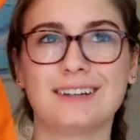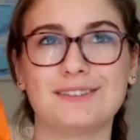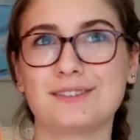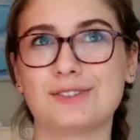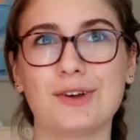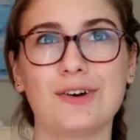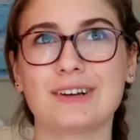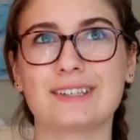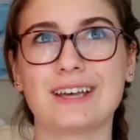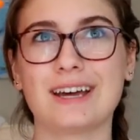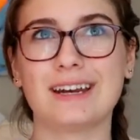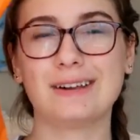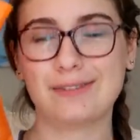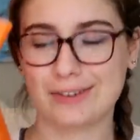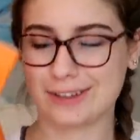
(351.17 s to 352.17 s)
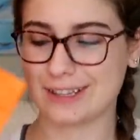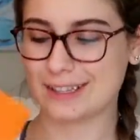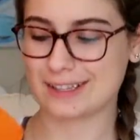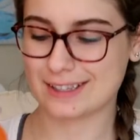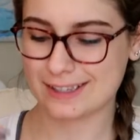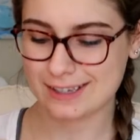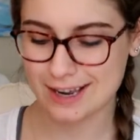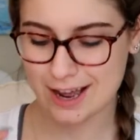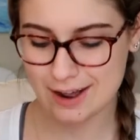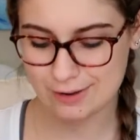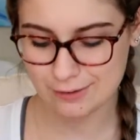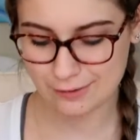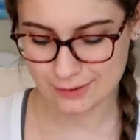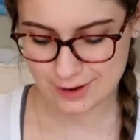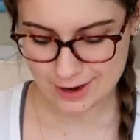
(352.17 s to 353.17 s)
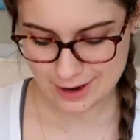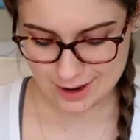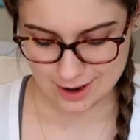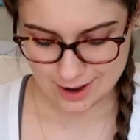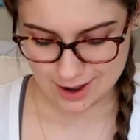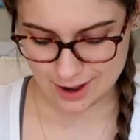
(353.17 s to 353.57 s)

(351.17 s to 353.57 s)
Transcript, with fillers: So excited for this stuff.